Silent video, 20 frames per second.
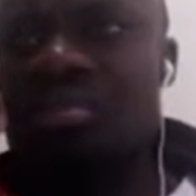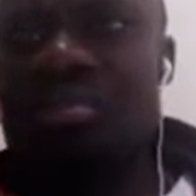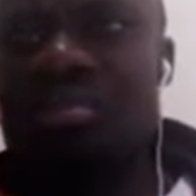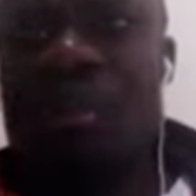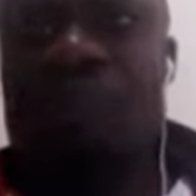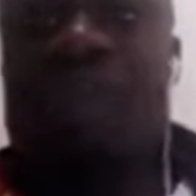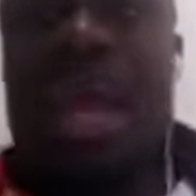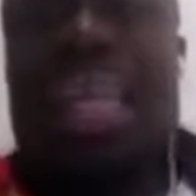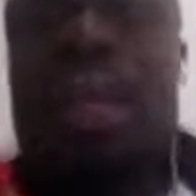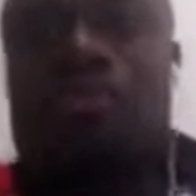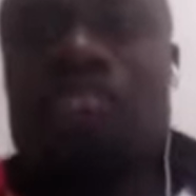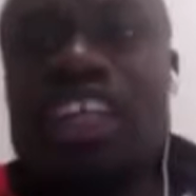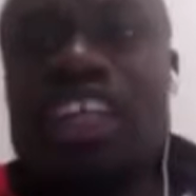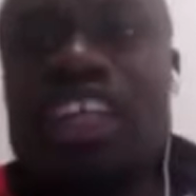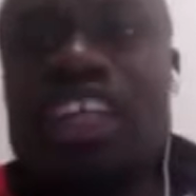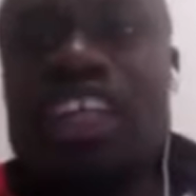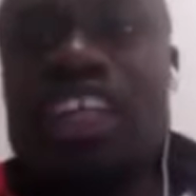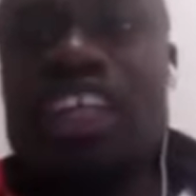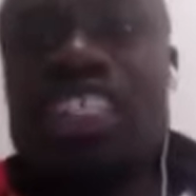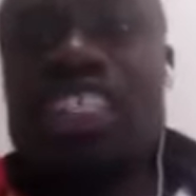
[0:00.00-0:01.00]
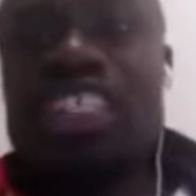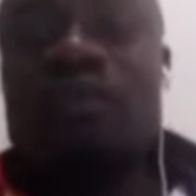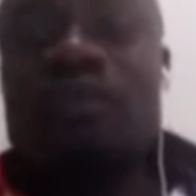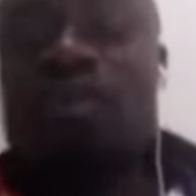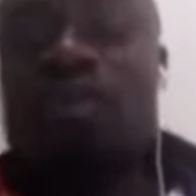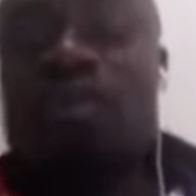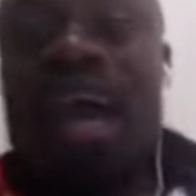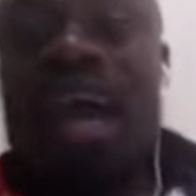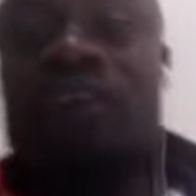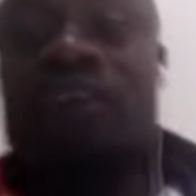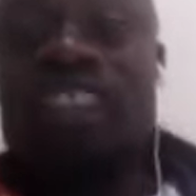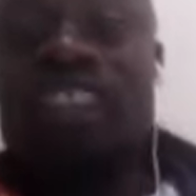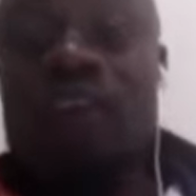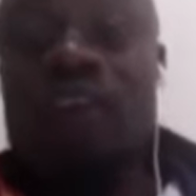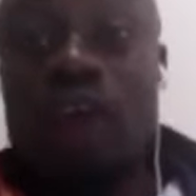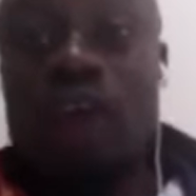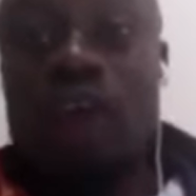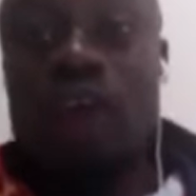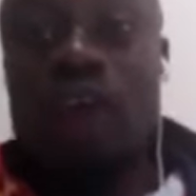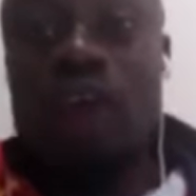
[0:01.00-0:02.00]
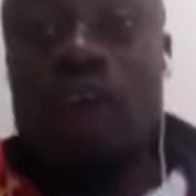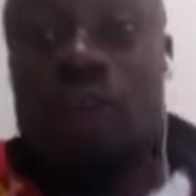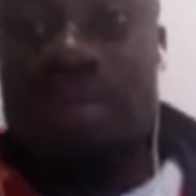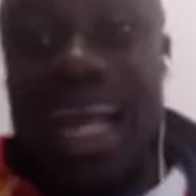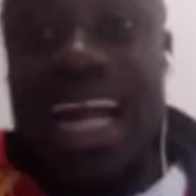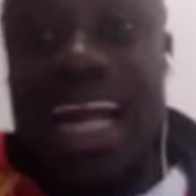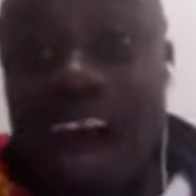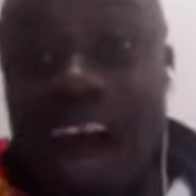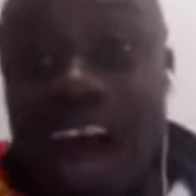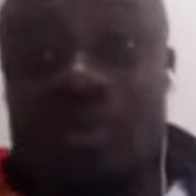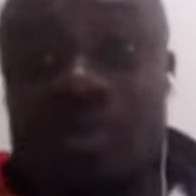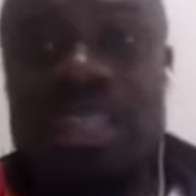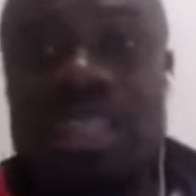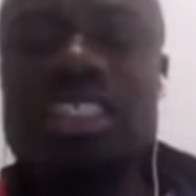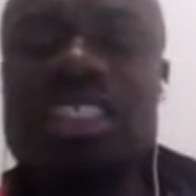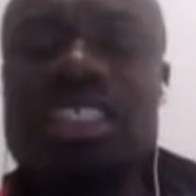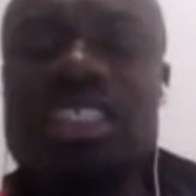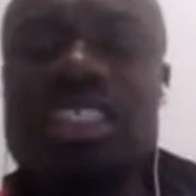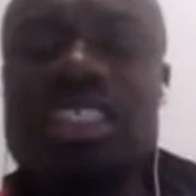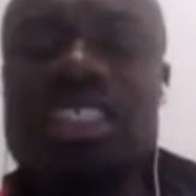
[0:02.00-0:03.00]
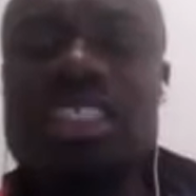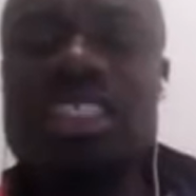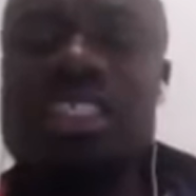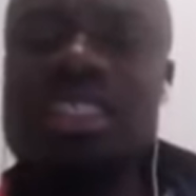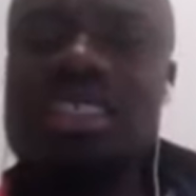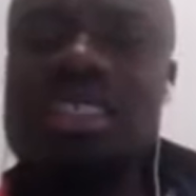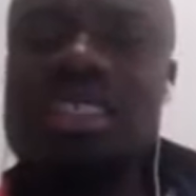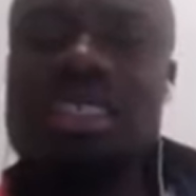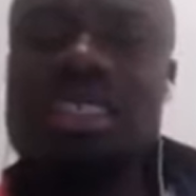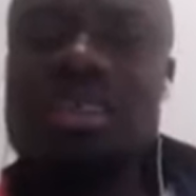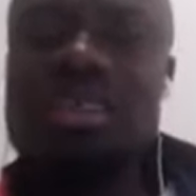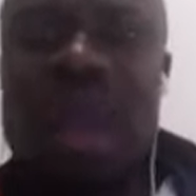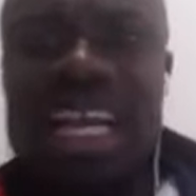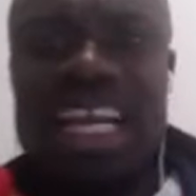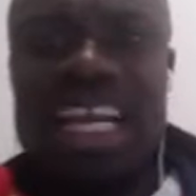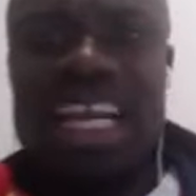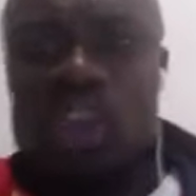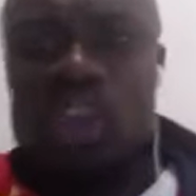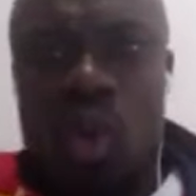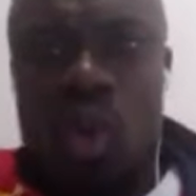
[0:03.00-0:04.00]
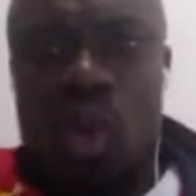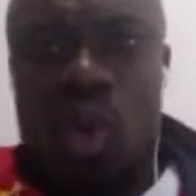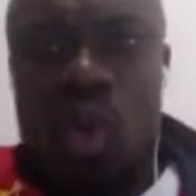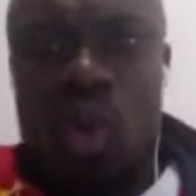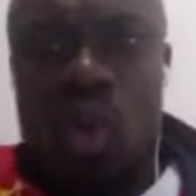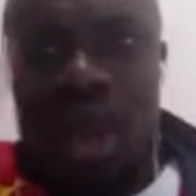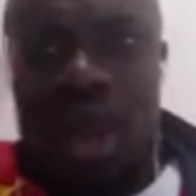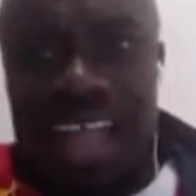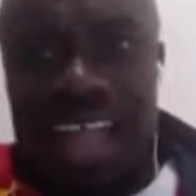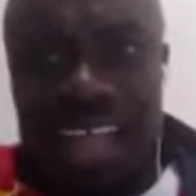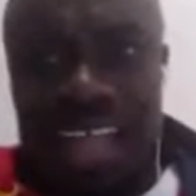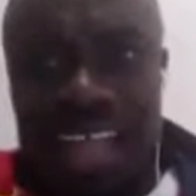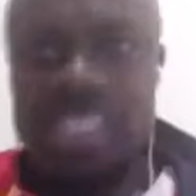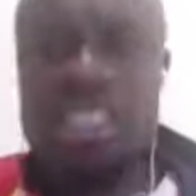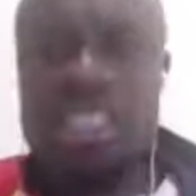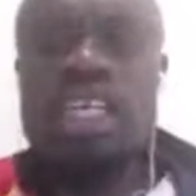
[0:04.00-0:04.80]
benefiting from the government. But they don't want us